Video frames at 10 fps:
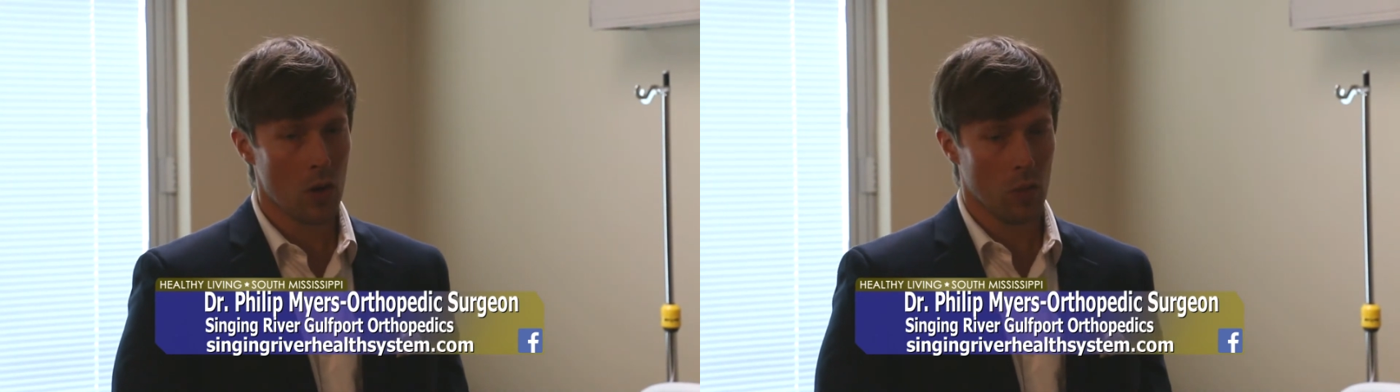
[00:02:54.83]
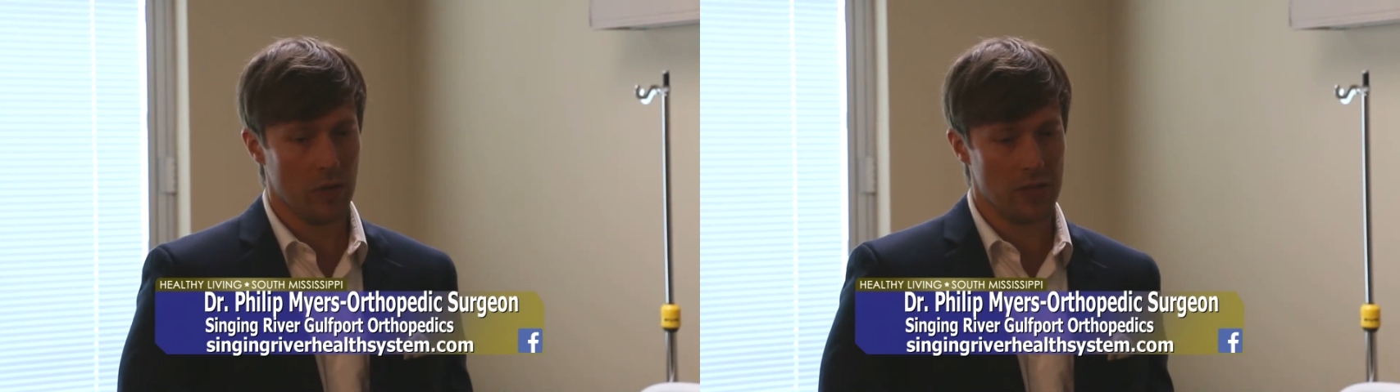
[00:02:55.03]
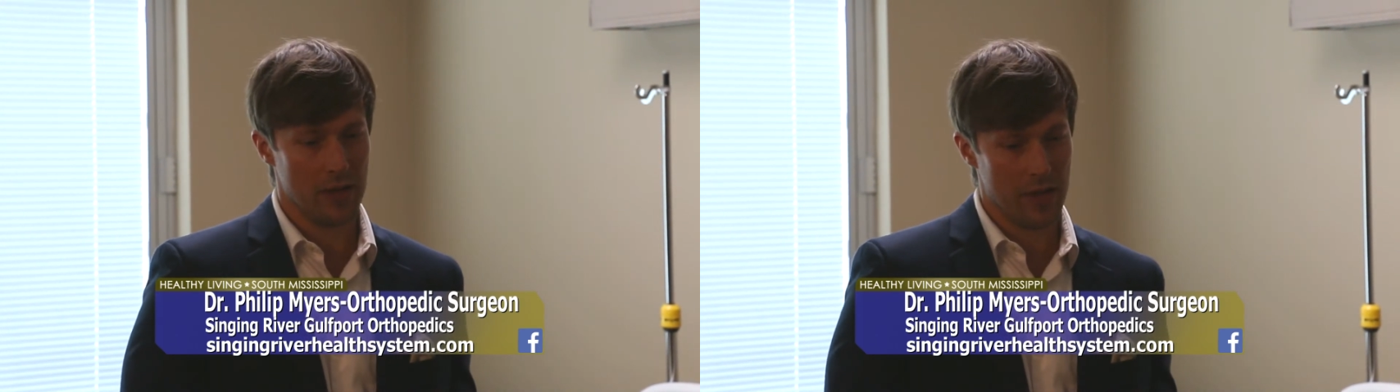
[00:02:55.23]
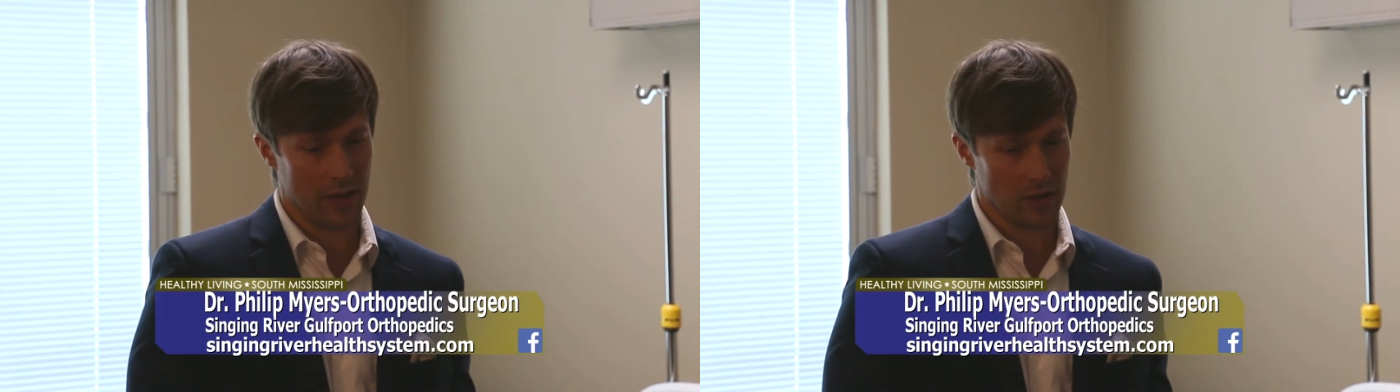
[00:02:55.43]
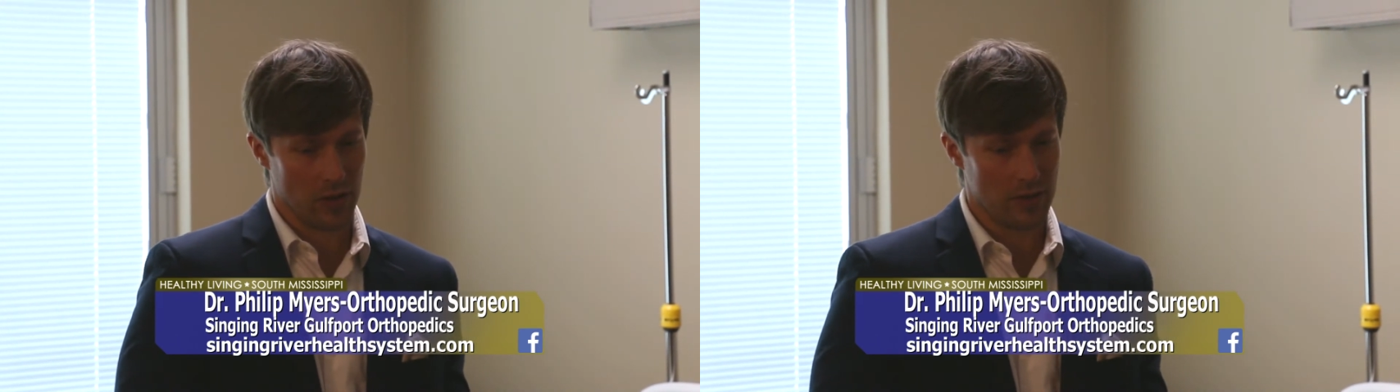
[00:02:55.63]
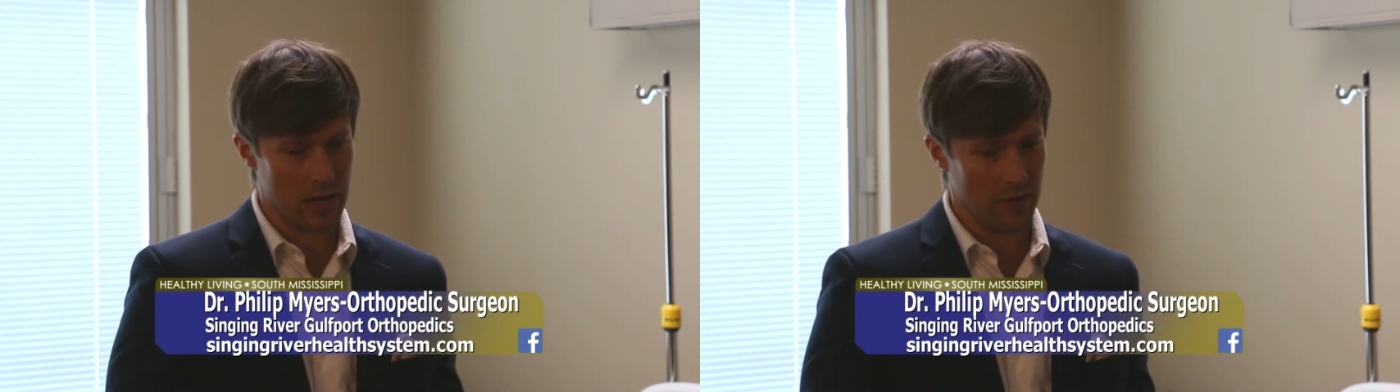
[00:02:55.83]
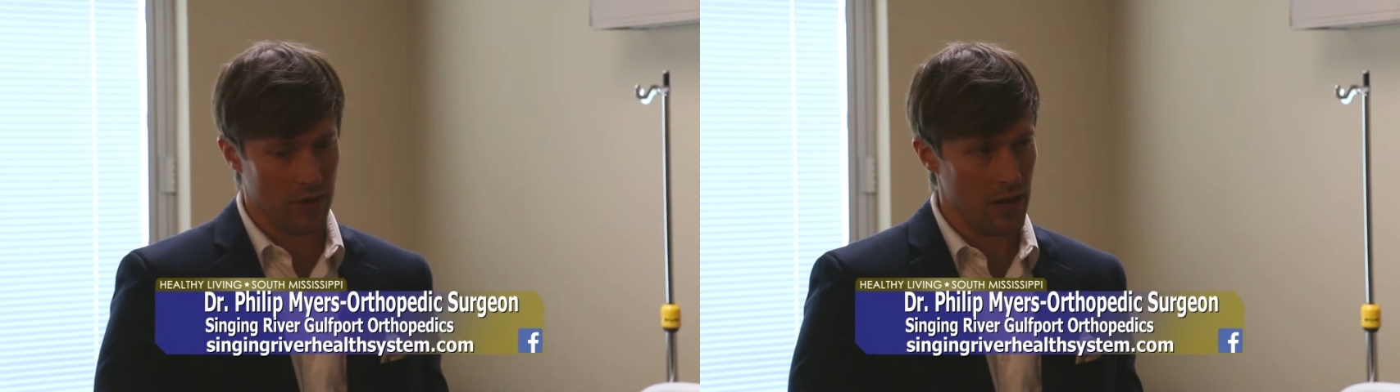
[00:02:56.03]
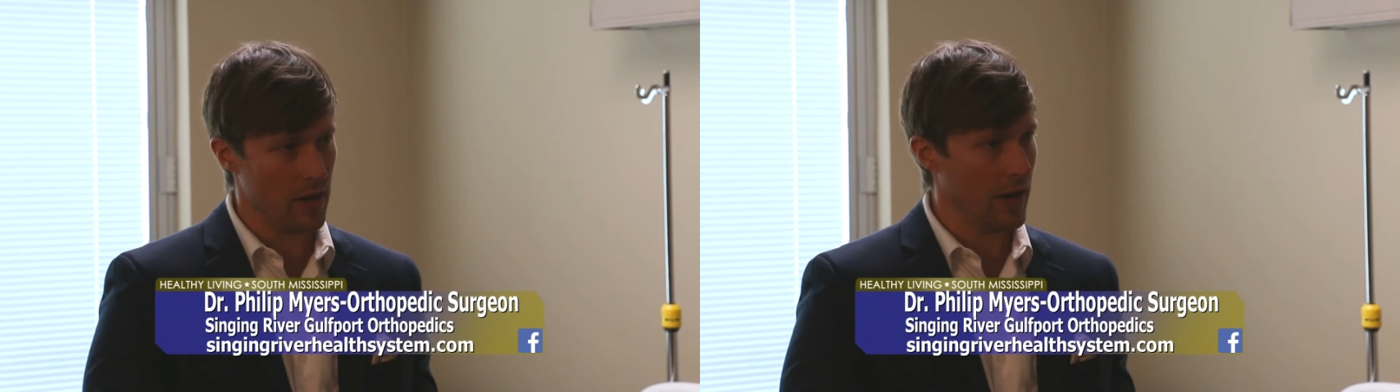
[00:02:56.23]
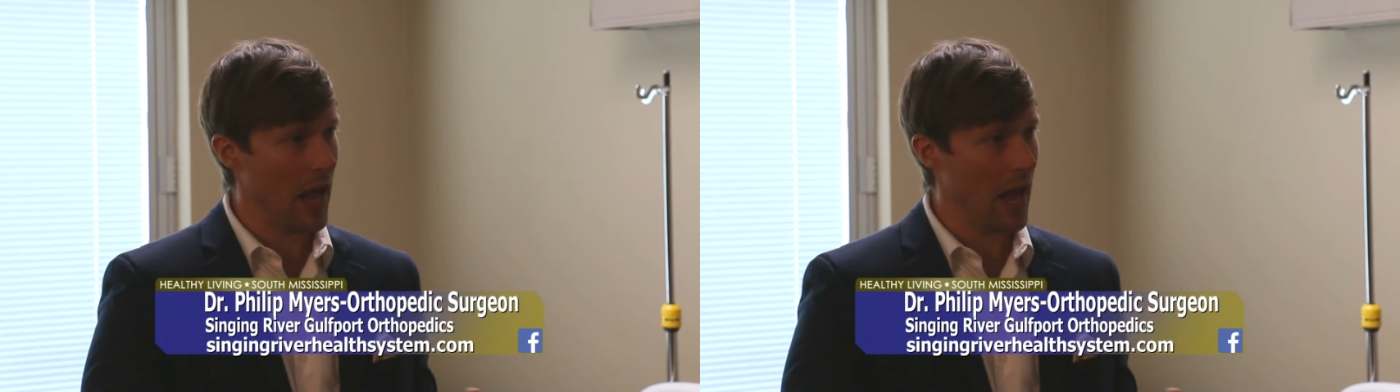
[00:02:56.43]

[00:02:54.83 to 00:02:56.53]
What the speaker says: We see things on TV and